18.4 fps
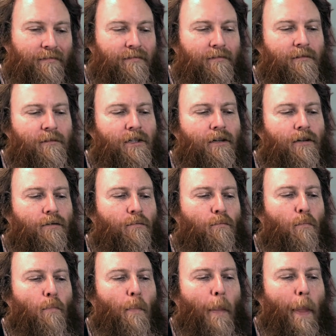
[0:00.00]
So,
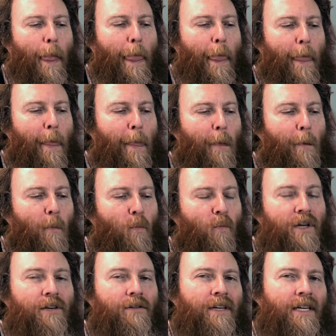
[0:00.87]

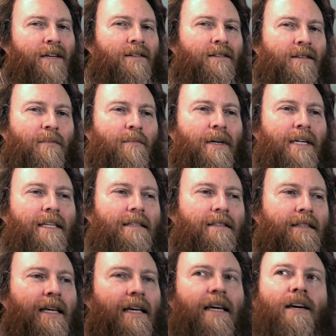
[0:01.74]
when you hear somebody
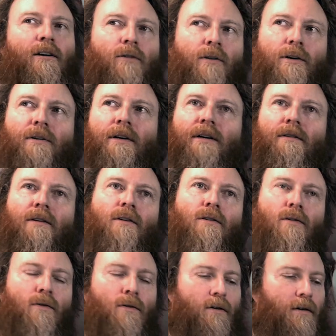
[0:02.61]
singing, or you hear a
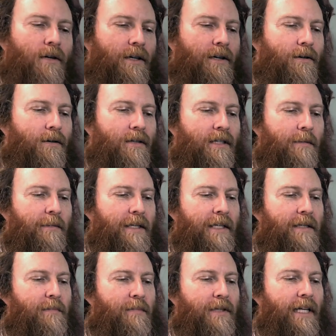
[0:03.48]
chord, or
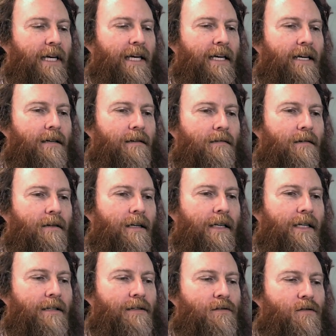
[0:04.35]
somebody's playing an
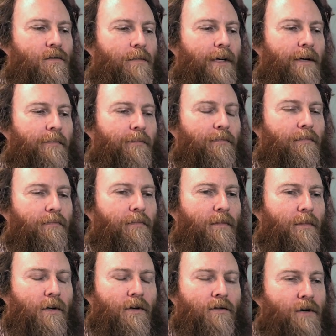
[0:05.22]

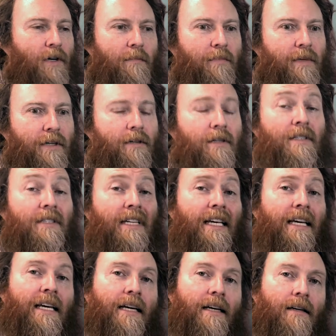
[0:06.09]
instrument, trumpet, or
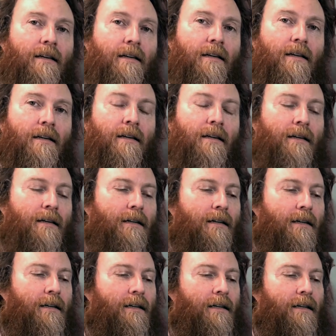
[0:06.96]
singing,
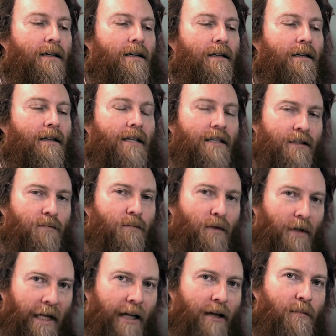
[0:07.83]
this
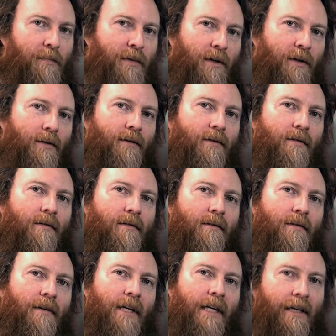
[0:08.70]
will help you
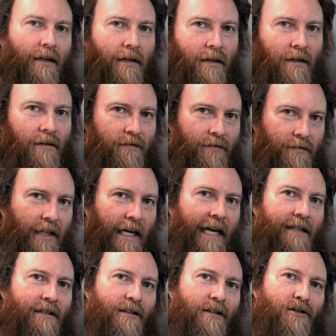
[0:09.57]
hear
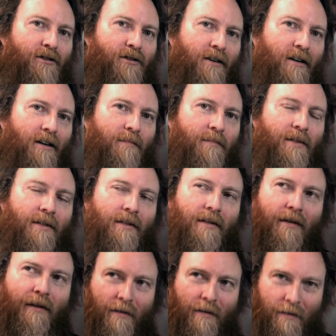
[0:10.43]
flats and sharps.
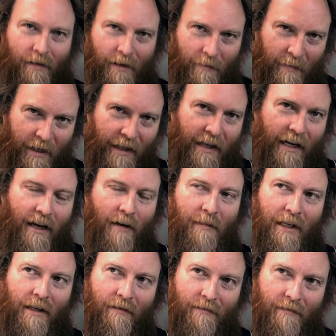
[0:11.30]
And by that I
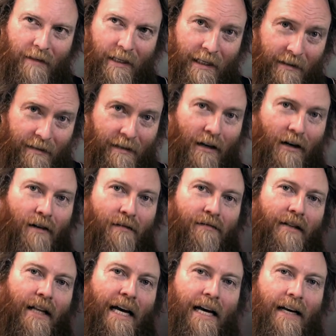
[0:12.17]
mean things that are
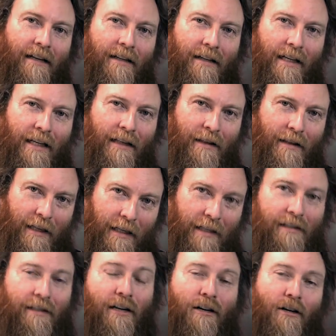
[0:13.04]
flat and
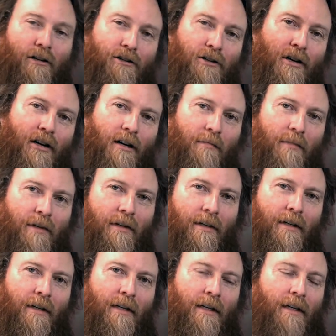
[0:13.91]
things that are sharp.
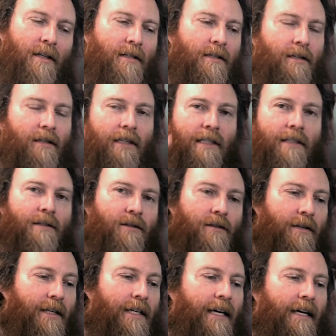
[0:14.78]
So let's
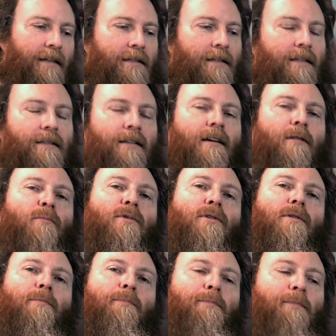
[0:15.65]
do the next
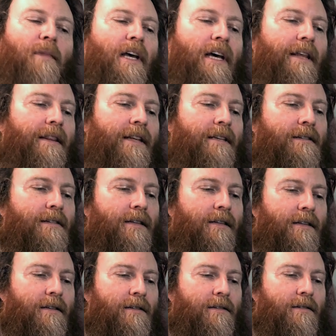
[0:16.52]
example, and this
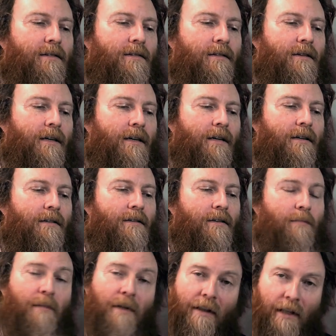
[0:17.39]
is
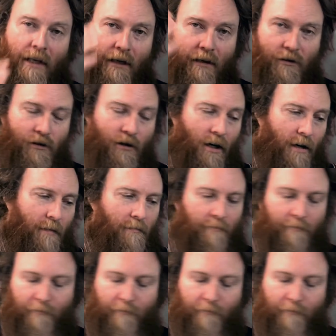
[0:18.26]
something that is sharp.